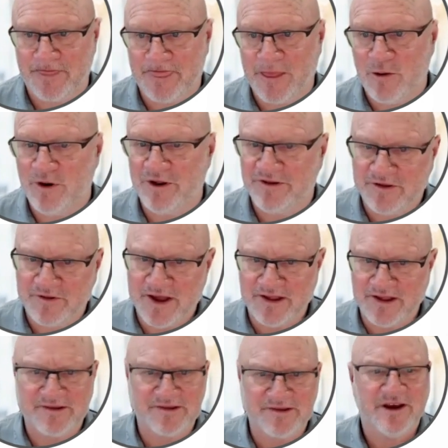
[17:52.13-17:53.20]
All right, so
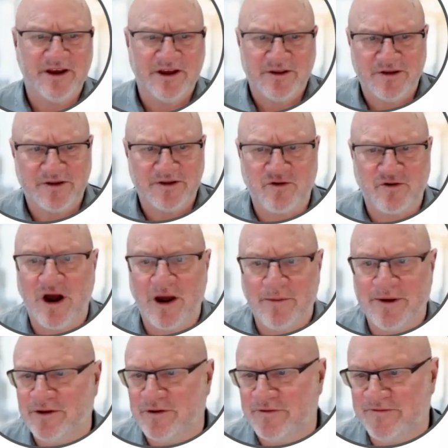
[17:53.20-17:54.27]
that's
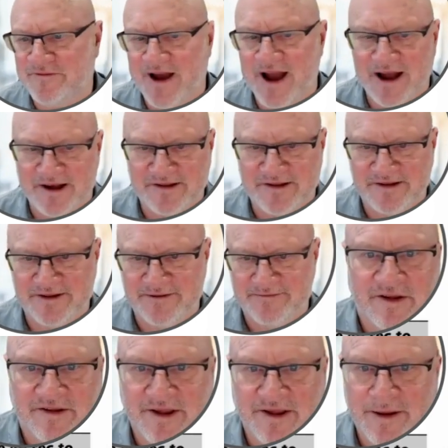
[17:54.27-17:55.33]
describing your facts.
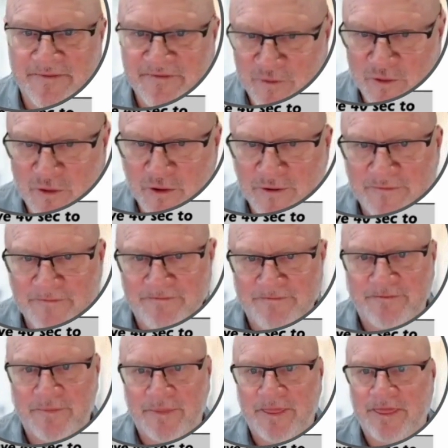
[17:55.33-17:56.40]
Step 4,
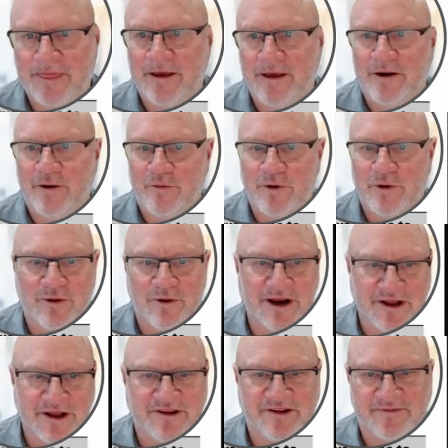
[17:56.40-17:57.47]
we're
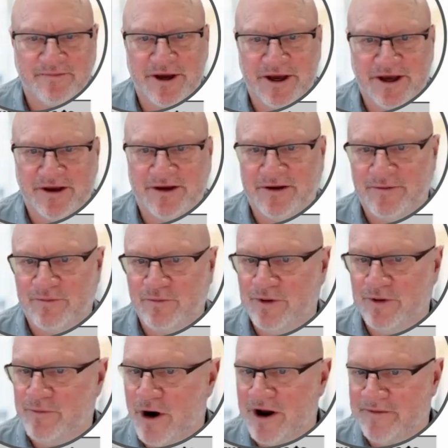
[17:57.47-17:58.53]
ready to speak. We
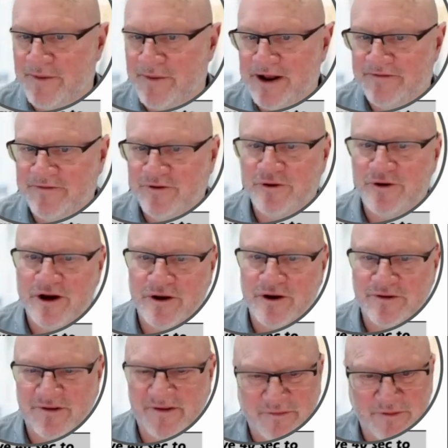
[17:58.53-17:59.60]
might have made a few notes.